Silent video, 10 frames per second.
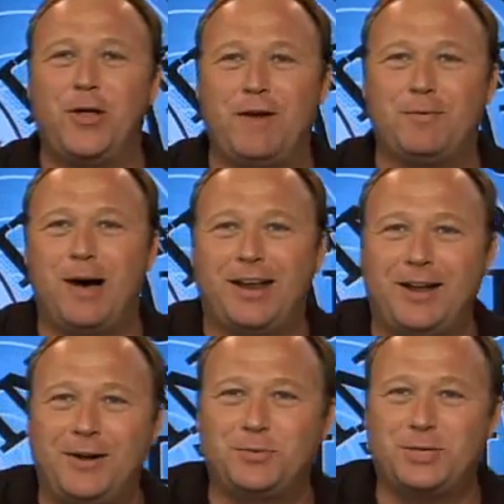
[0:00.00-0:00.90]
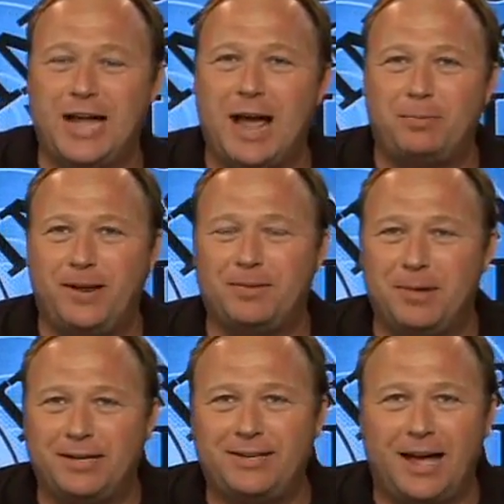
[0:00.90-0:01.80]
know that everybody knows what's
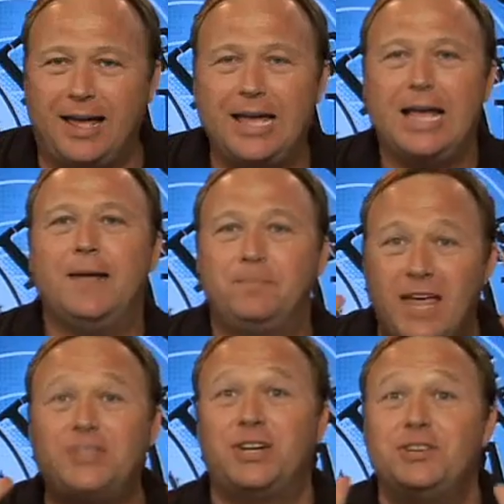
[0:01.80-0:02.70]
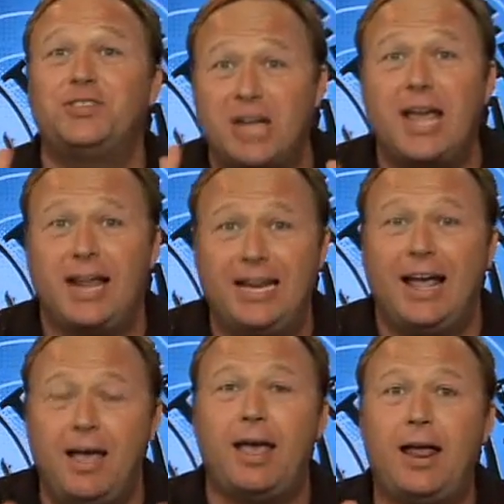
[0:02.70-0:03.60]
happening. But it's
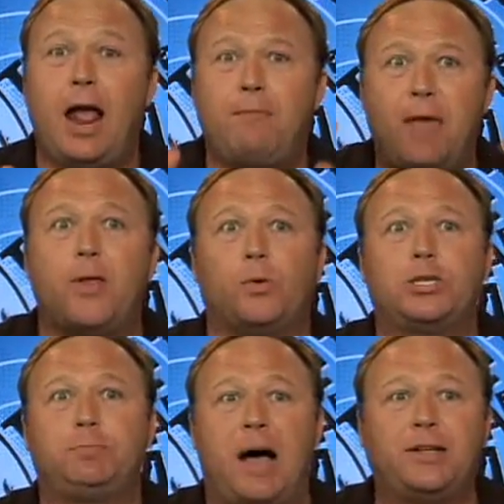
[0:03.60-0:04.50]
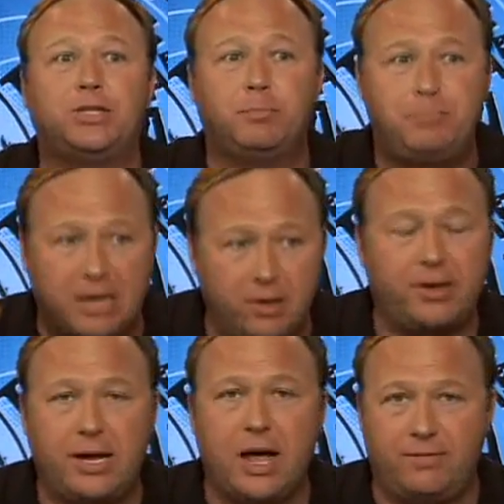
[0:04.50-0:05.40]
insane. And the
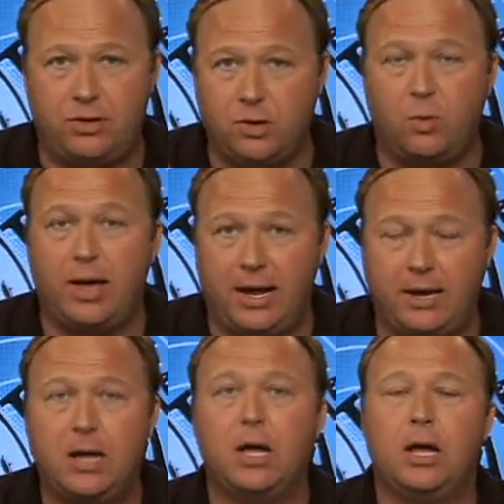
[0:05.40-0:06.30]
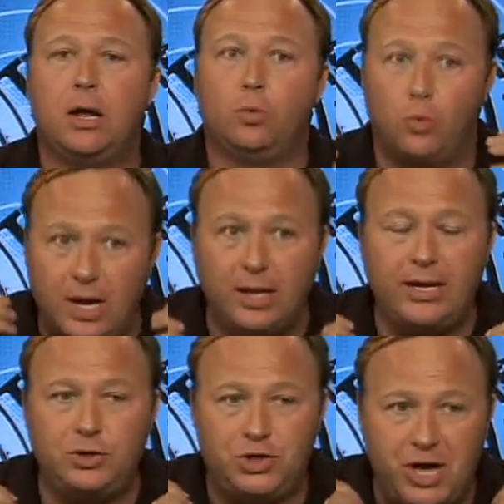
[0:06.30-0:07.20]
responsibility of it, Dwayne,
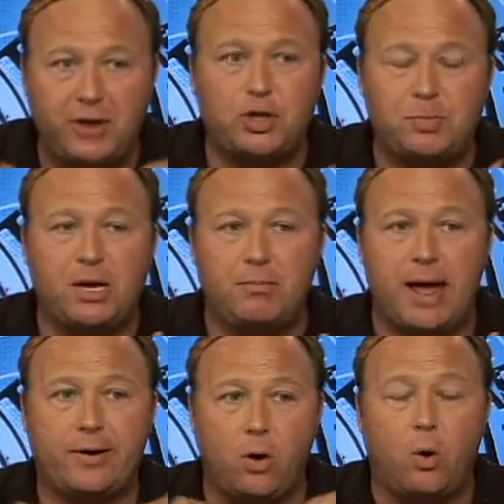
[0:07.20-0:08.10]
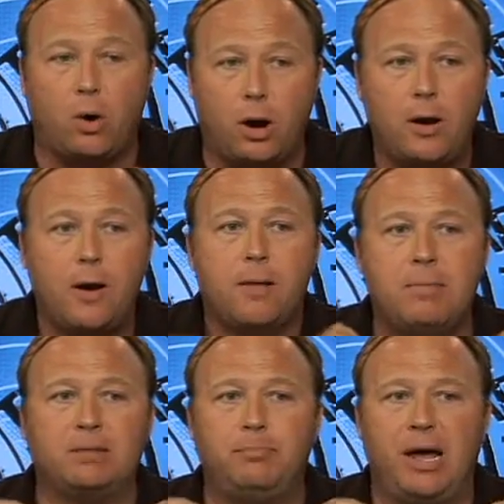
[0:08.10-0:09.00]
really shakes me at my core,
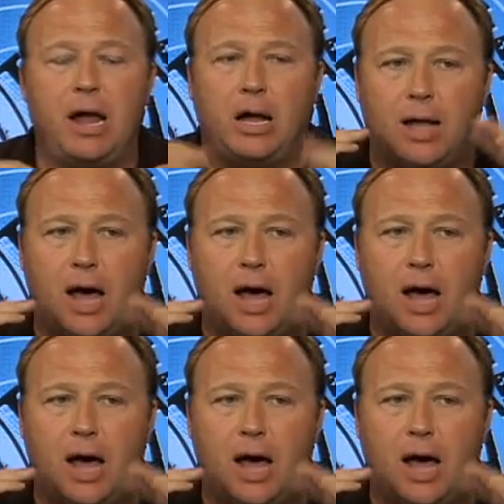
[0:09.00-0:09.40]
but